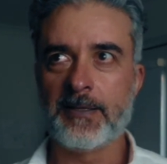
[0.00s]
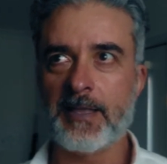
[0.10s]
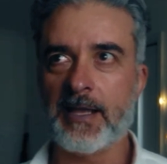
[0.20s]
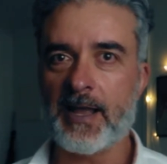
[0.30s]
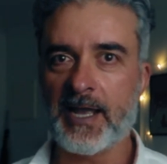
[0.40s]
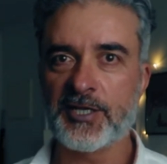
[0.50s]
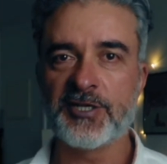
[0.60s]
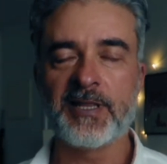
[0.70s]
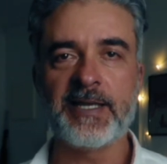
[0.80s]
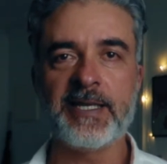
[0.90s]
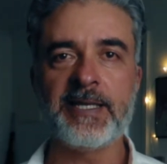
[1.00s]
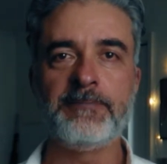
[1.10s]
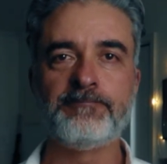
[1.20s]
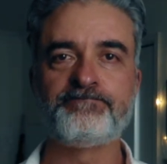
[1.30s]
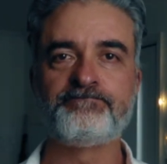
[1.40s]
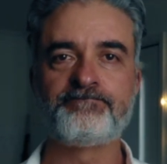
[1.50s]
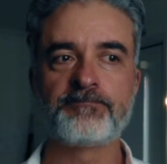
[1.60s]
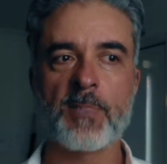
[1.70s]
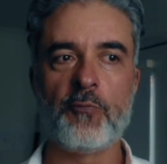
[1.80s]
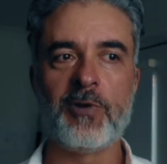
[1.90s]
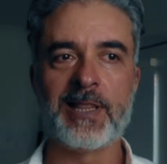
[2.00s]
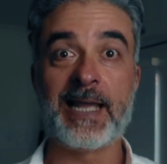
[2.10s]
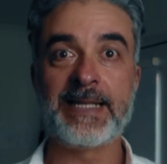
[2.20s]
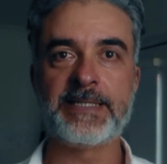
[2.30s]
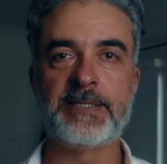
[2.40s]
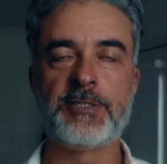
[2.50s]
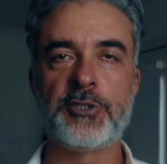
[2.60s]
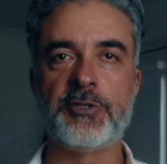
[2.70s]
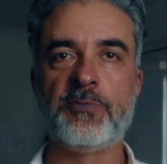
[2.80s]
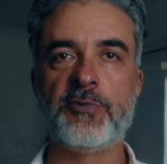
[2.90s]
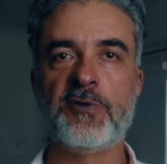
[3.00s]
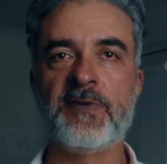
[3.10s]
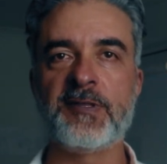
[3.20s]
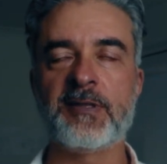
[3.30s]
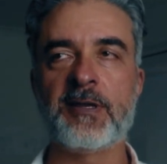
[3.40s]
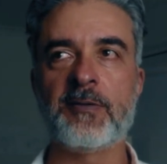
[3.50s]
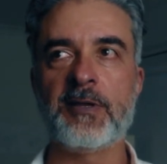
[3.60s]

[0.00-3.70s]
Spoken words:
that actually related to the movies. Now,